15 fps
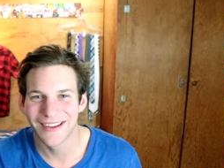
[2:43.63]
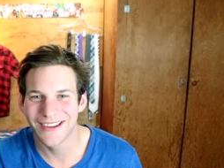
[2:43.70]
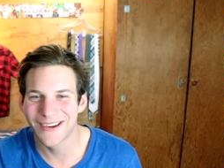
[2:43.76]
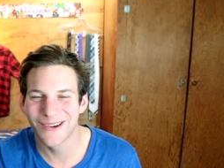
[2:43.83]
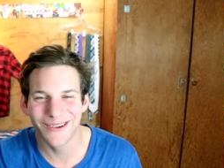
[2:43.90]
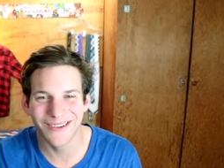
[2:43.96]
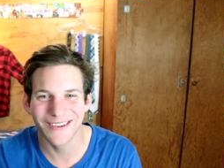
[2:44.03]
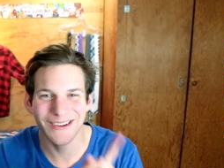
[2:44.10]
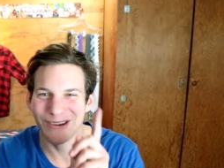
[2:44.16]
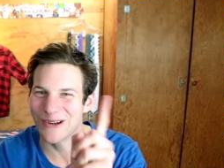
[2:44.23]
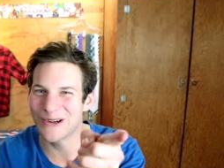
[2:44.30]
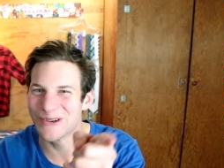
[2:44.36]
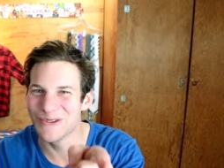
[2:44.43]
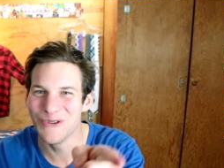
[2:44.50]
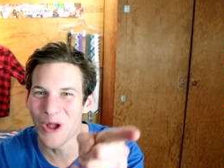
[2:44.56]
You're
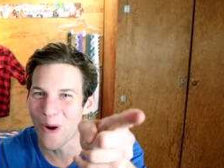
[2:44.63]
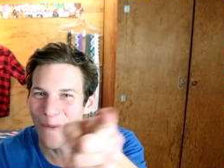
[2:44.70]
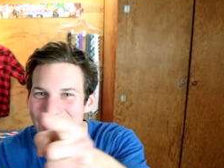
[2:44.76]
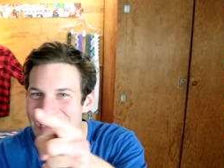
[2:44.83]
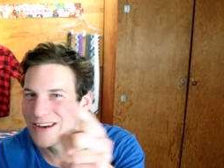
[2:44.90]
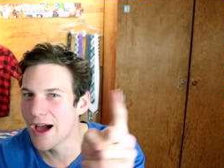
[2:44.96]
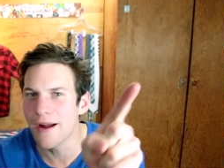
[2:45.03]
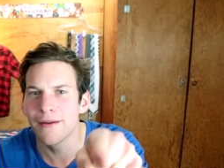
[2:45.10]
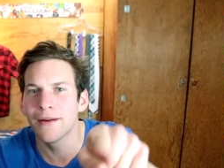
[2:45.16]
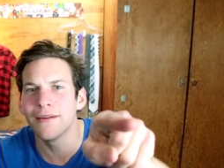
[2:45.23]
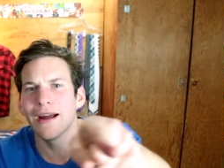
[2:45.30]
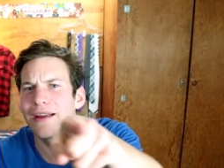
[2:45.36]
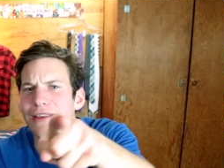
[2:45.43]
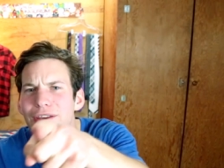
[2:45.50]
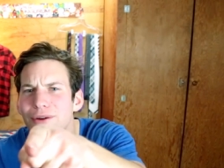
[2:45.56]
you're knowing not no
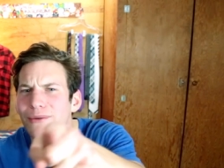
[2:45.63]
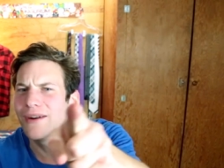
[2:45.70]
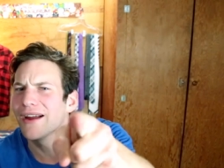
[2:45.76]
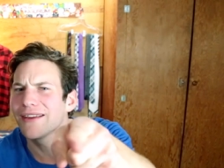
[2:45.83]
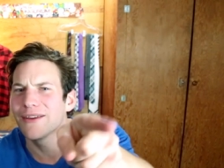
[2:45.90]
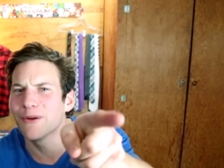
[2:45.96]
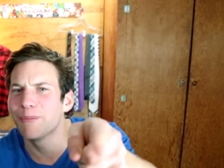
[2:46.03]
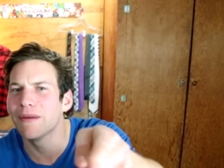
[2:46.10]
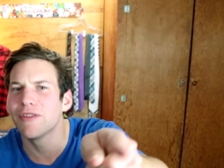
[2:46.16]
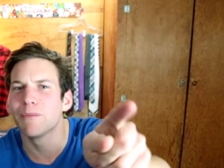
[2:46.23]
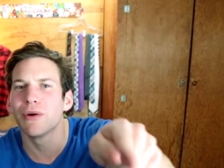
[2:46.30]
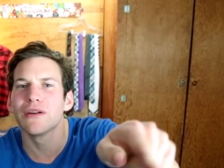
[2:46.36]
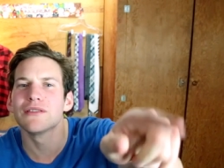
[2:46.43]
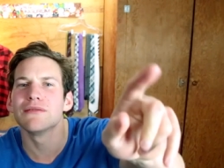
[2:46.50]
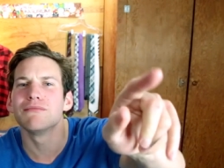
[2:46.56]
not you not you but the
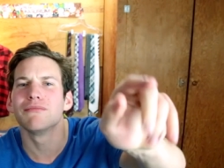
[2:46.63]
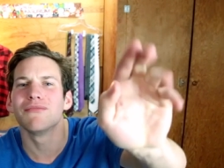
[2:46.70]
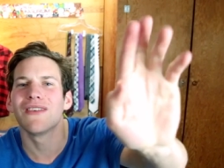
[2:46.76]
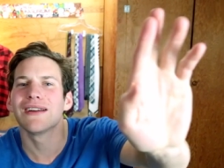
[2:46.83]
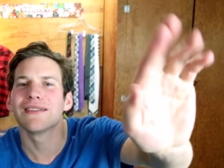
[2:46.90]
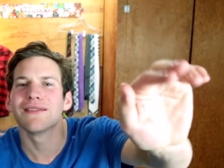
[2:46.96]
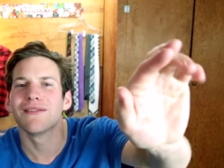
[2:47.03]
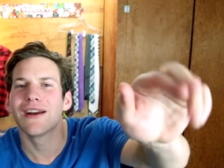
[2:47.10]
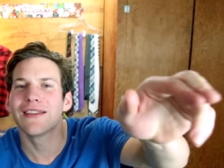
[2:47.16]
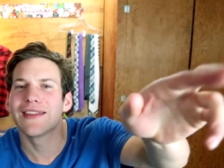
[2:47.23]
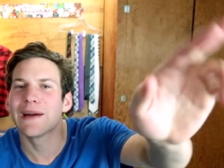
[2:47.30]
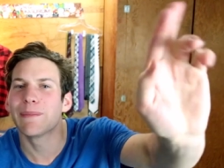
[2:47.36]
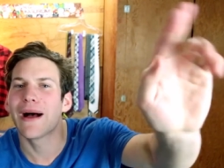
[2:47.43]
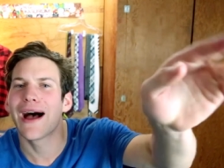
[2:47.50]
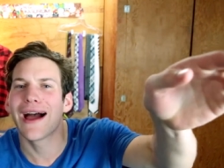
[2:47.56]
person right right
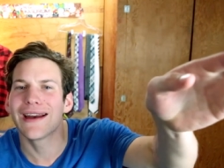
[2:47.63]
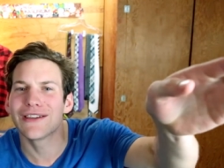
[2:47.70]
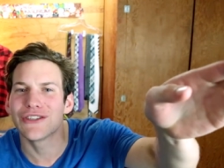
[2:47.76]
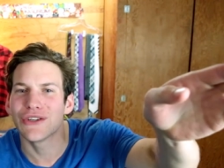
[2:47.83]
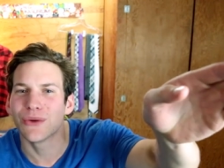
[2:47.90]
there behind